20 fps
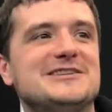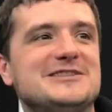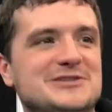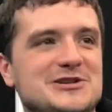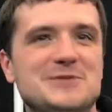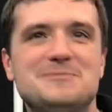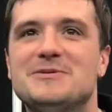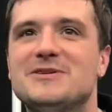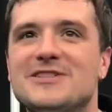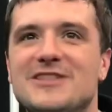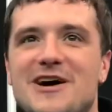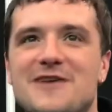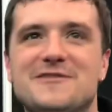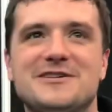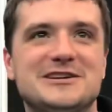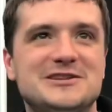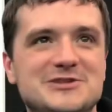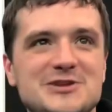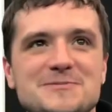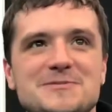Super
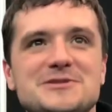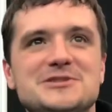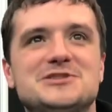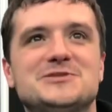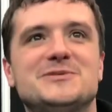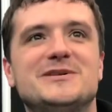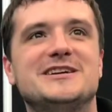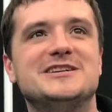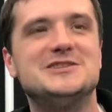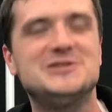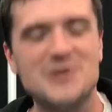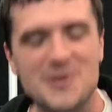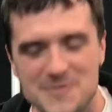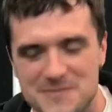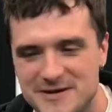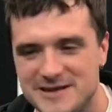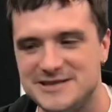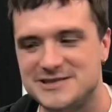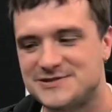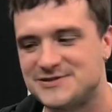loving, super sweet, so
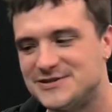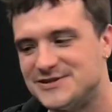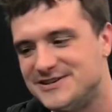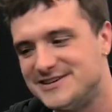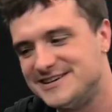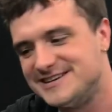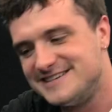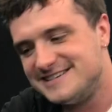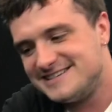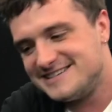peaceful.